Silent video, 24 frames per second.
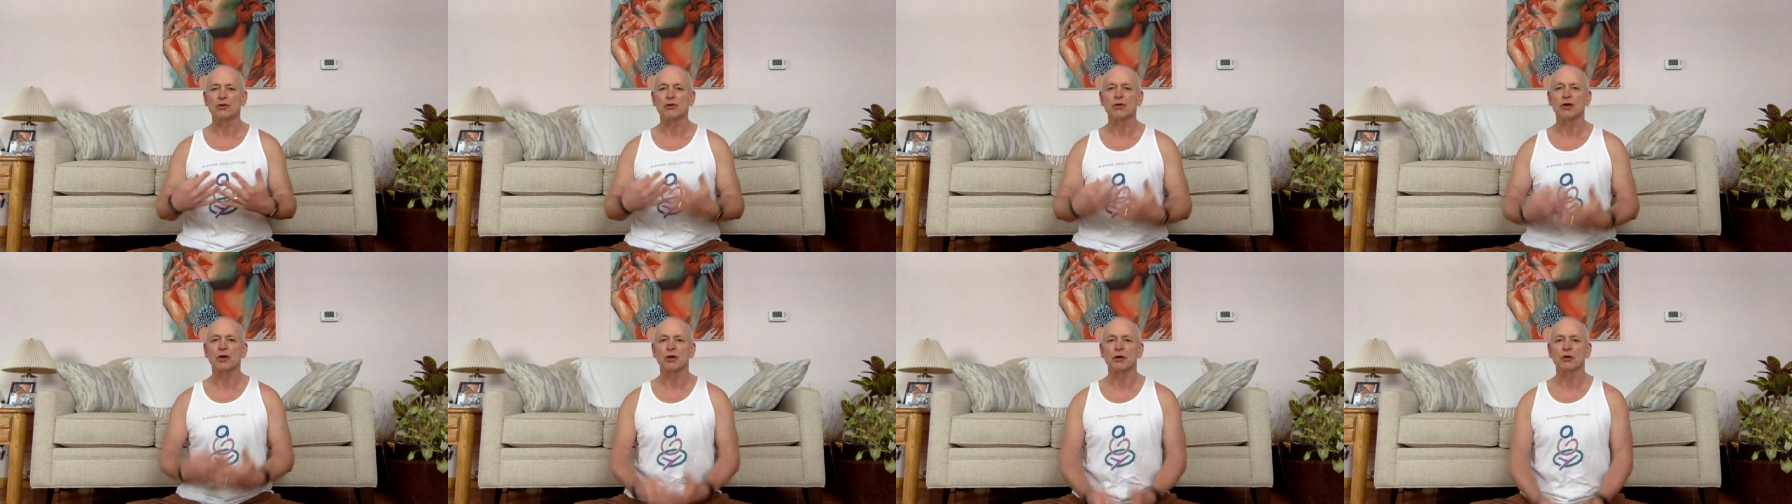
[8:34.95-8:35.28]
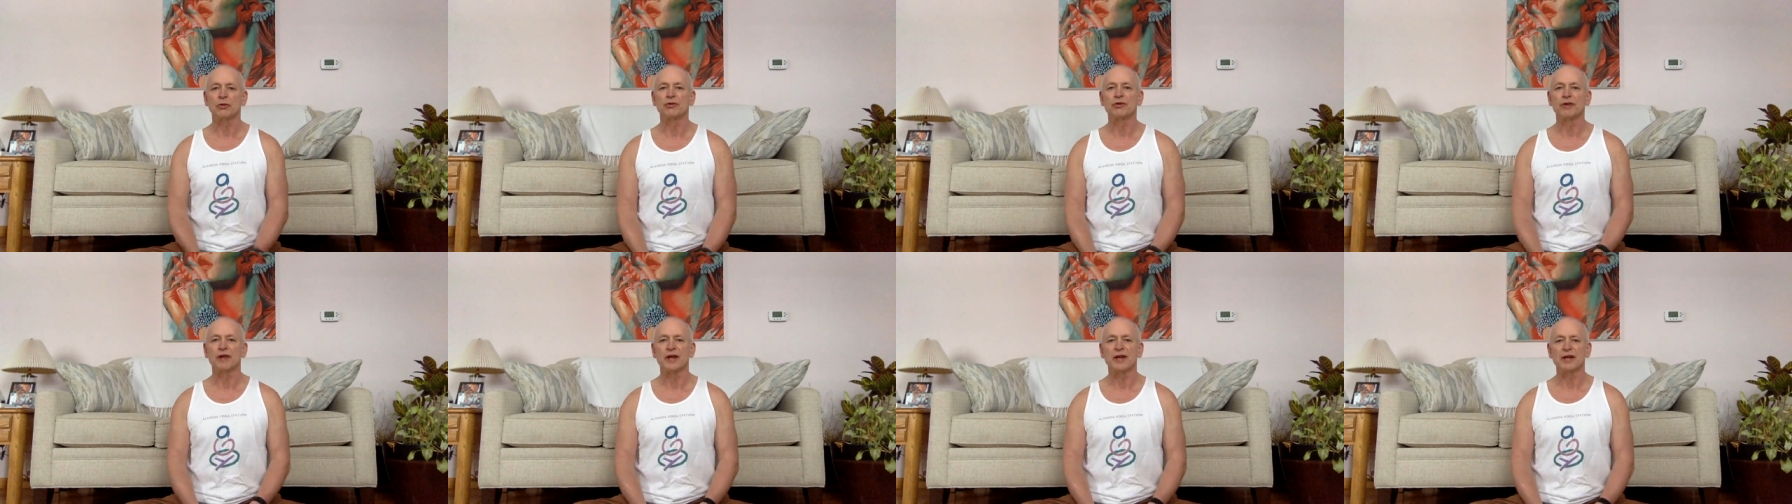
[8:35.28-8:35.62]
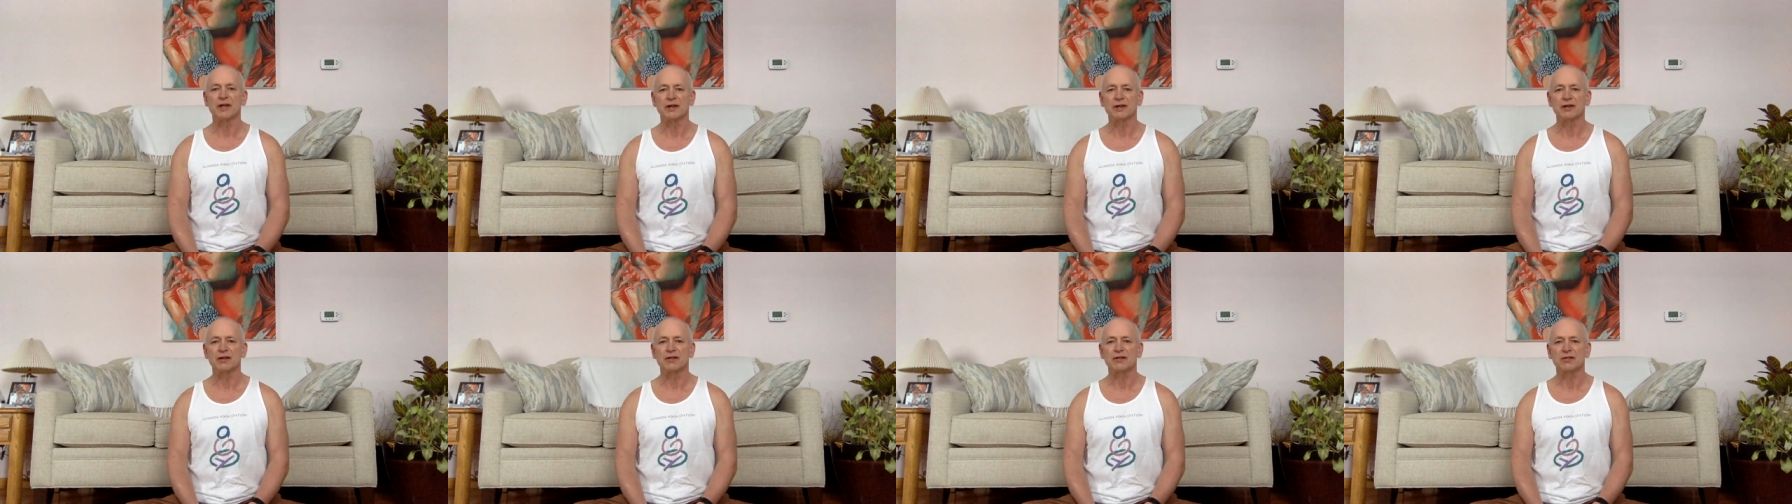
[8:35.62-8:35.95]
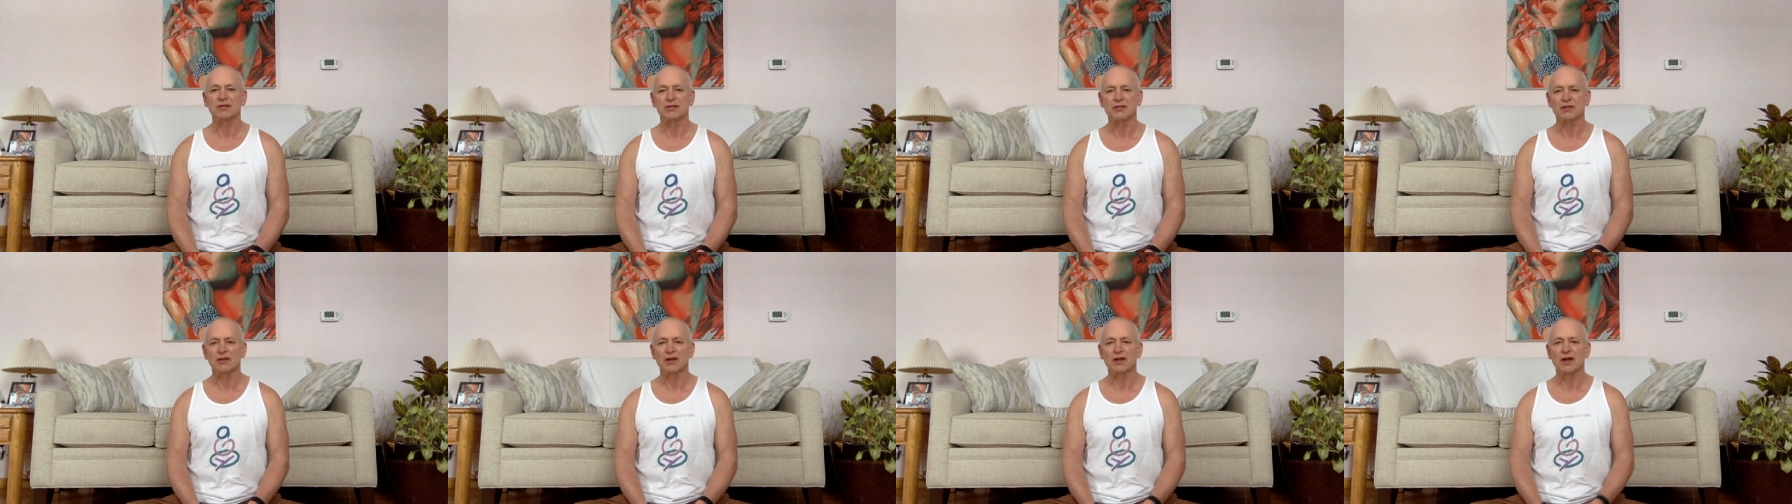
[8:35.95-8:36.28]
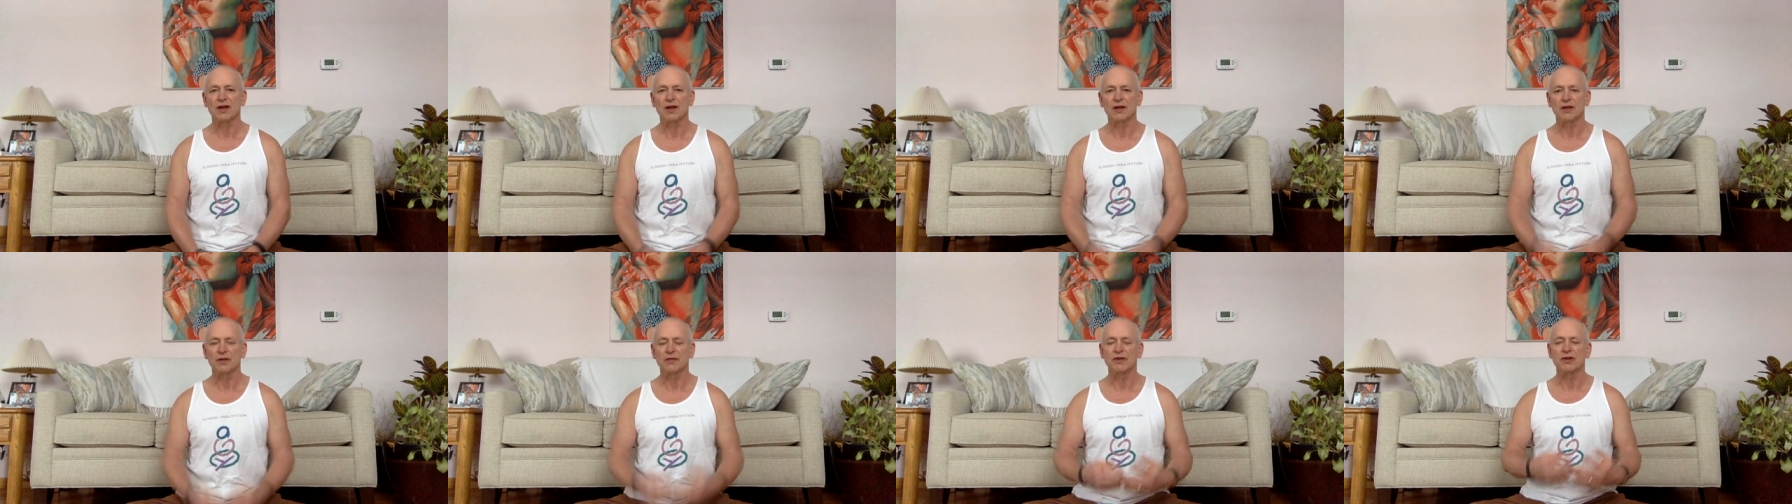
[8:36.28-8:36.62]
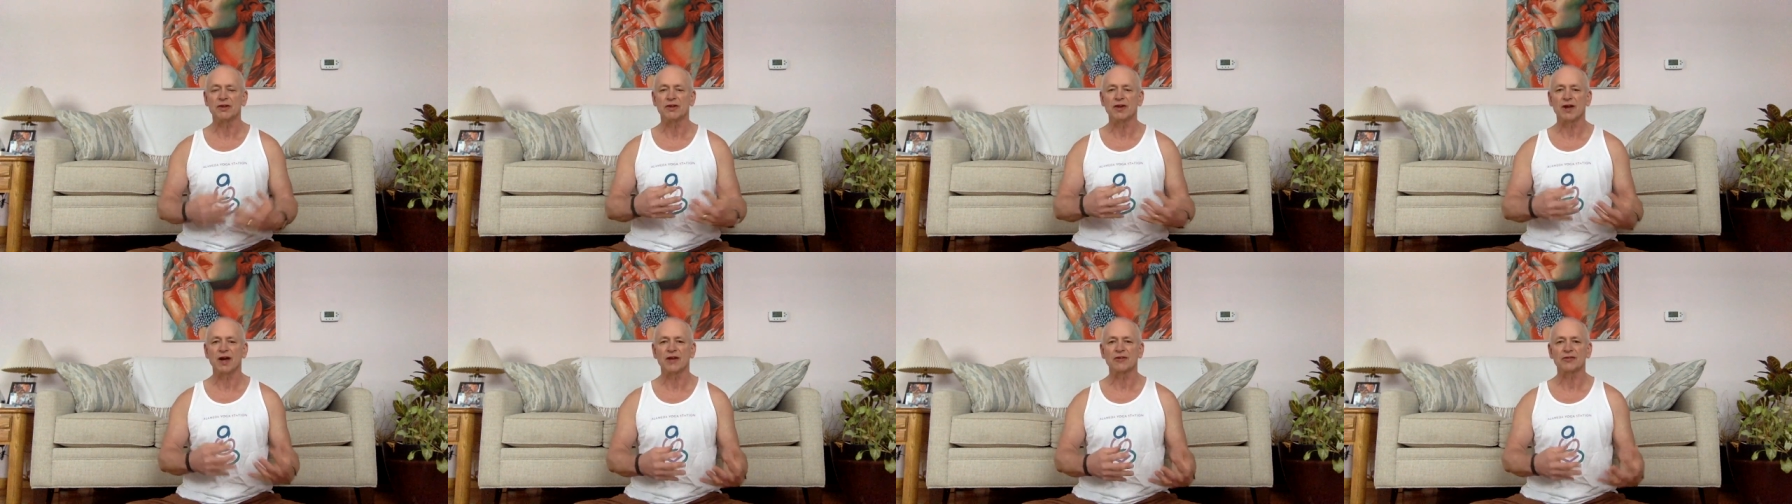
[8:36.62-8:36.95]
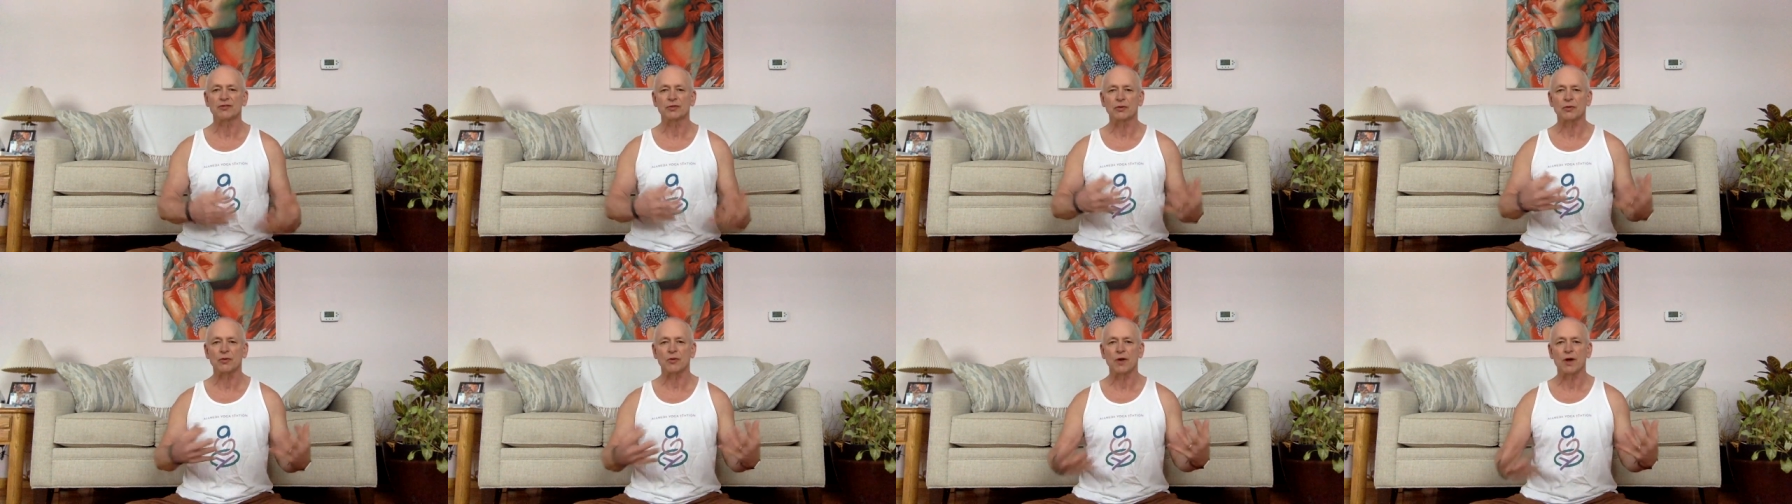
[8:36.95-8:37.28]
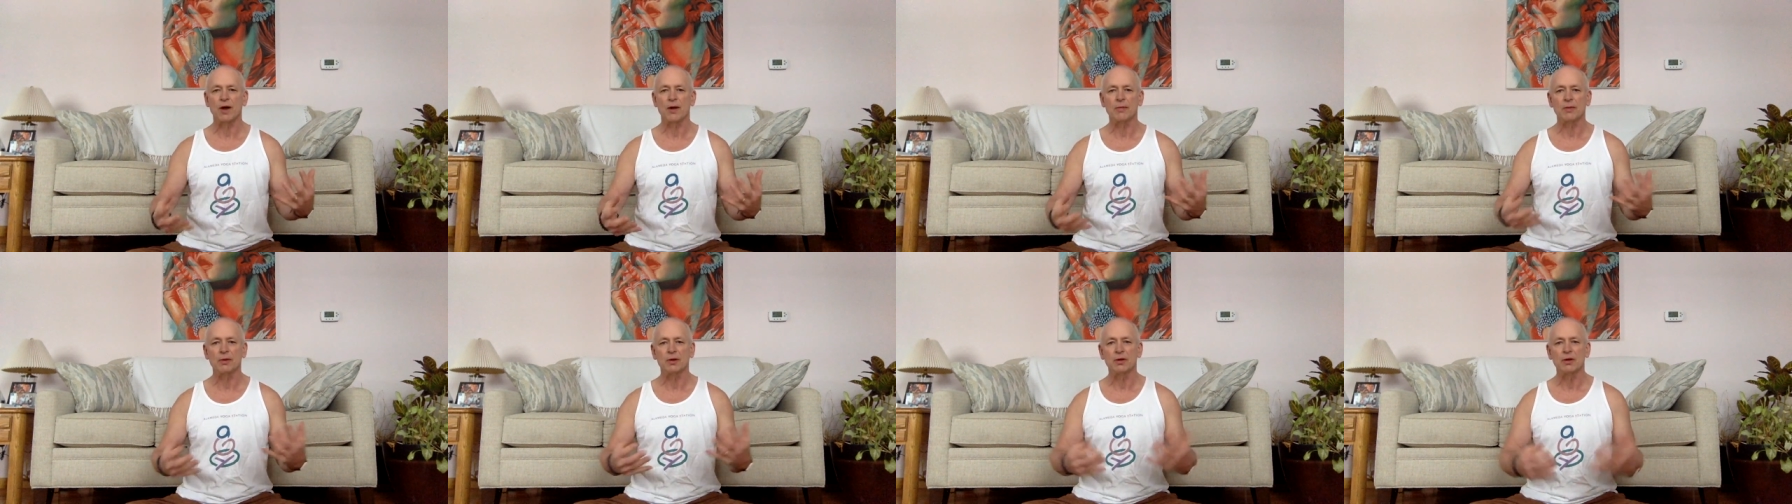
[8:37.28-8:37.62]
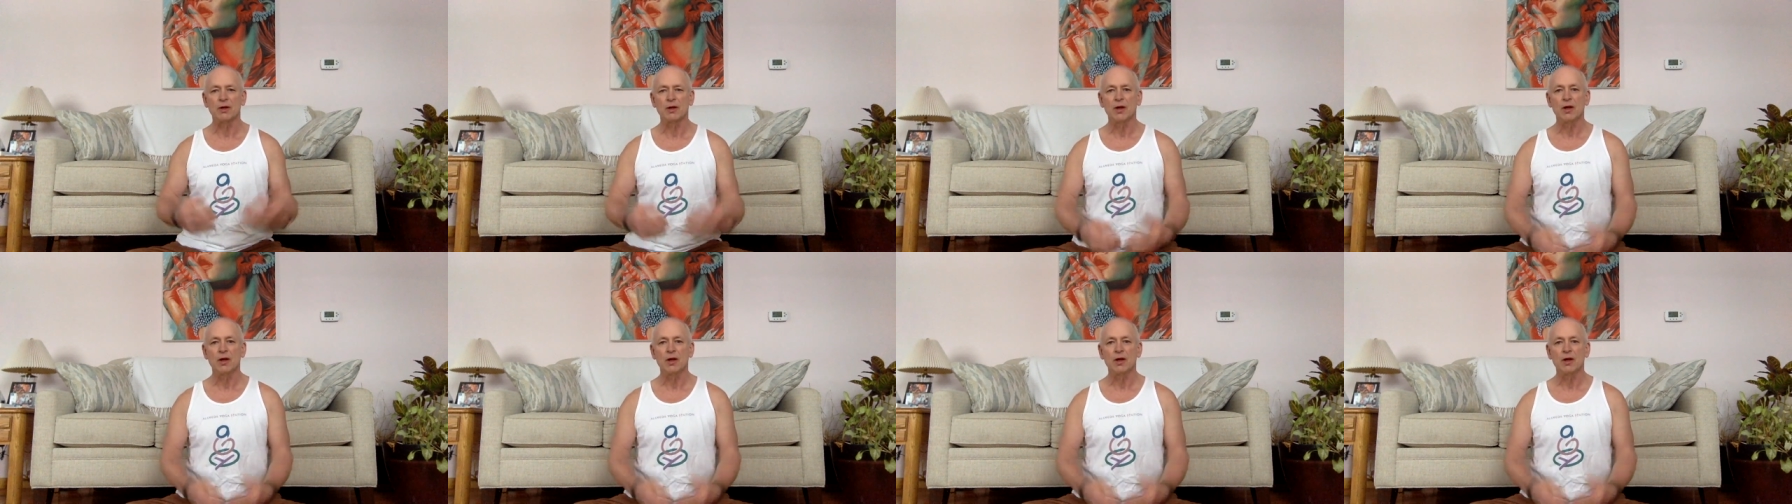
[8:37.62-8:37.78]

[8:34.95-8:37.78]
it'll take it. And the vinyasa krama